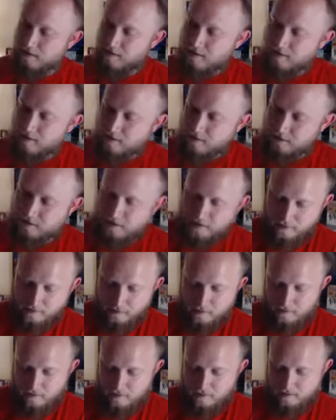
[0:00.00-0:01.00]
There's that
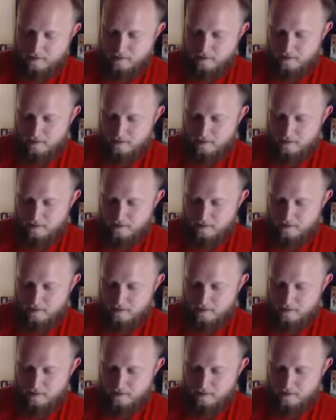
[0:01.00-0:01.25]
equipment.